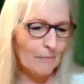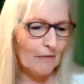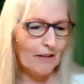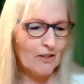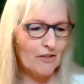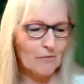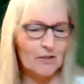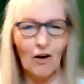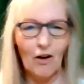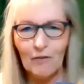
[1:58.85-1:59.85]
up my fingers, it
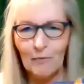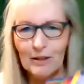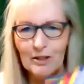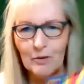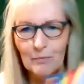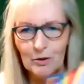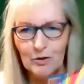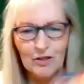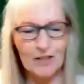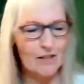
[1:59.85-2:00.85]
was hard for me to do
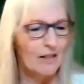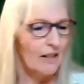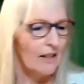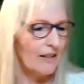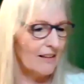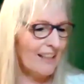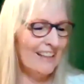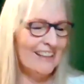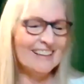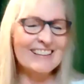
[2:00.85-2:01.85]
mudras.
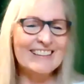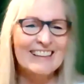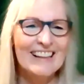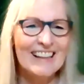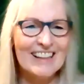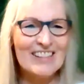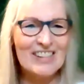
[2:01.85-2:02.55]
And